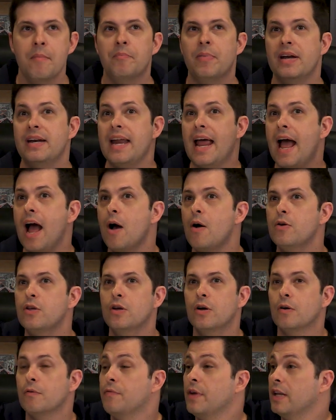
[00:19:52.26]
but now
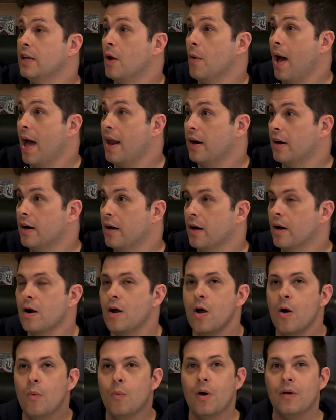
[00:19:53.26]
you're a video editor.
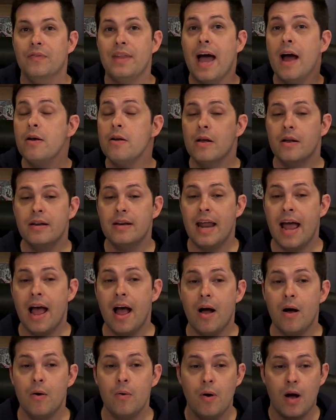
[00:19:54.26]
Well,
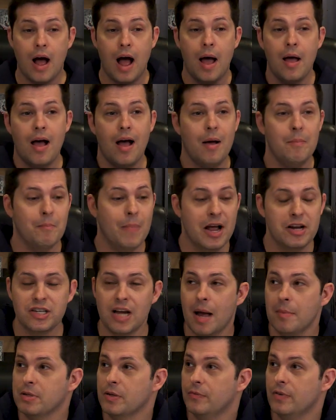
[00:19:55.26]
now my
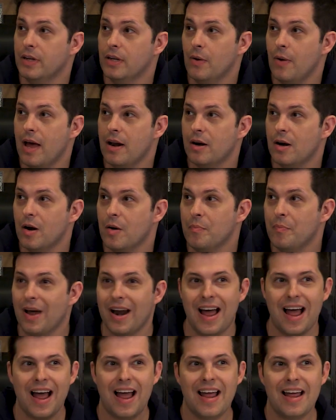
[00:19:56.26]
job's a video editor, but
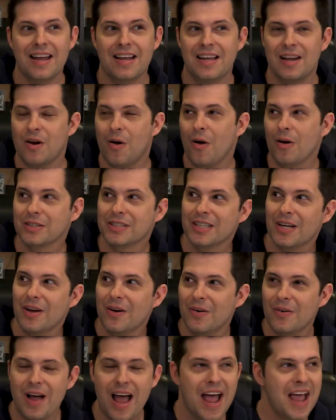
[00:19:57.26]
I can
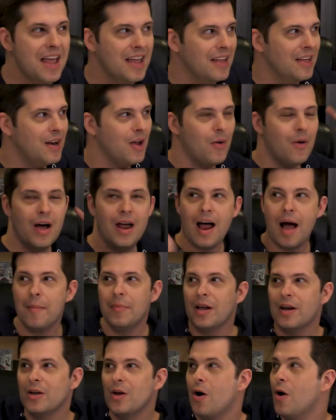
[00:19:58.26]
also, hey, you know what? I'm
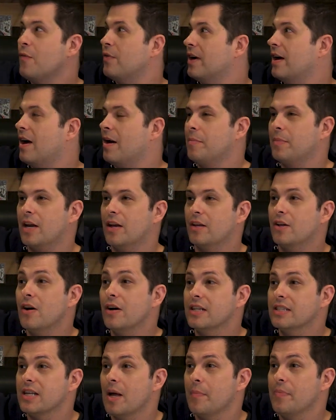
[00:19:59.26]
going to go over here and I'm going to
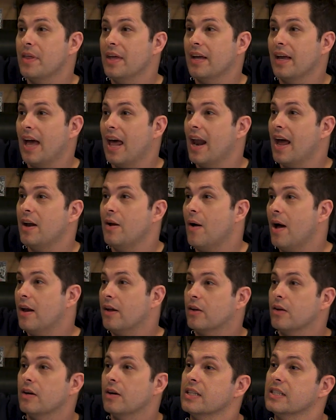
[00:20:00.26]
cook something, and I know how
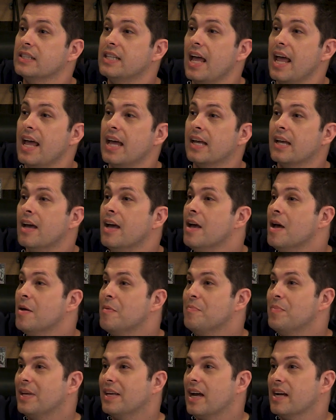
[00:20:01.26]
to a steak
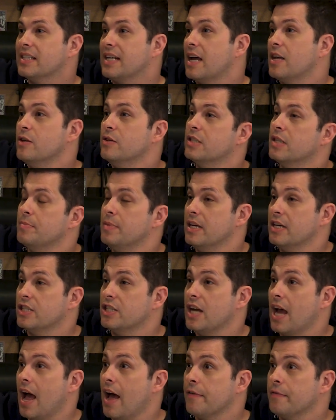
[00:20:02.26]
because I used to be a
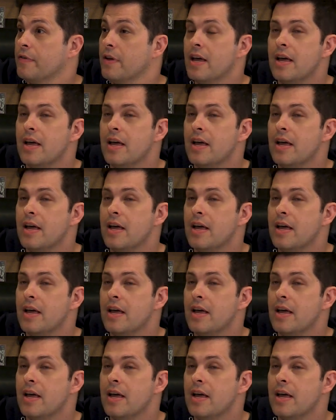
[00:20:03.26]
chef.